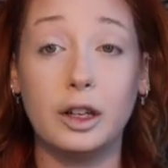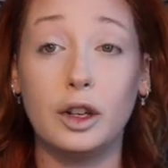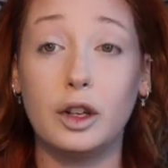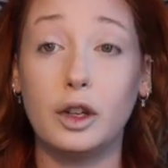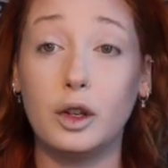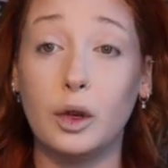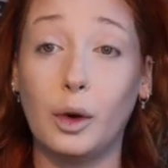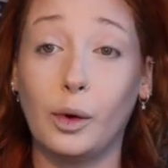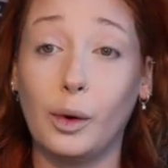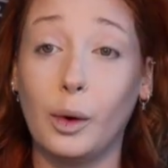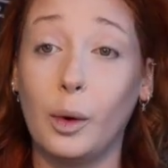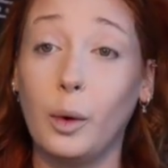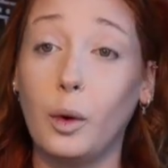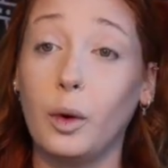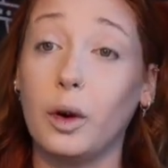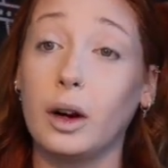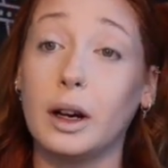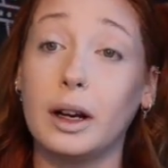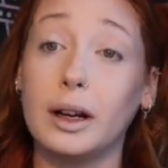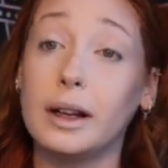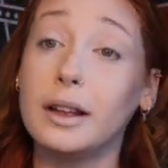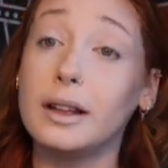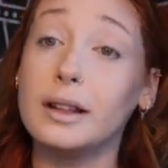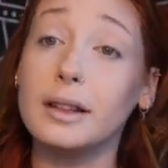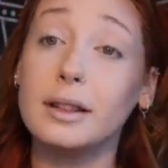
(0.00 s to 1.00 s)
your
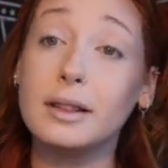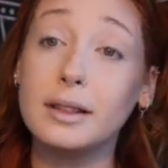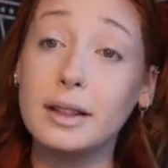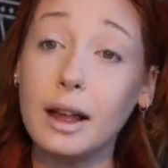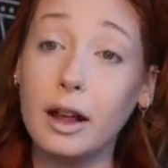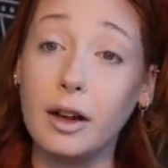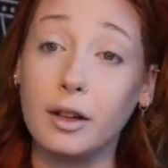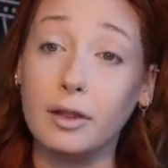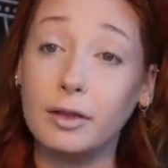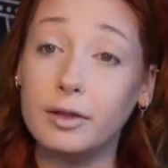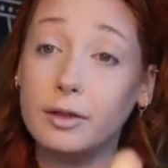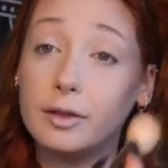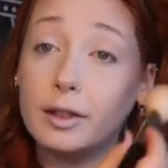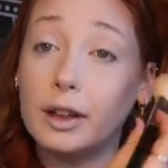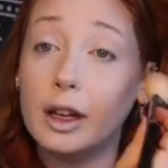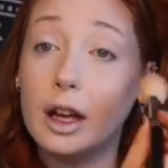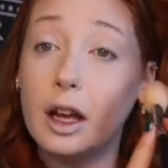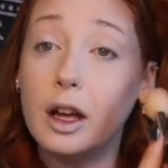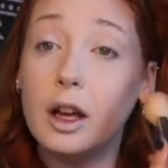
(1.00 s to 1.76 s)
aura itself.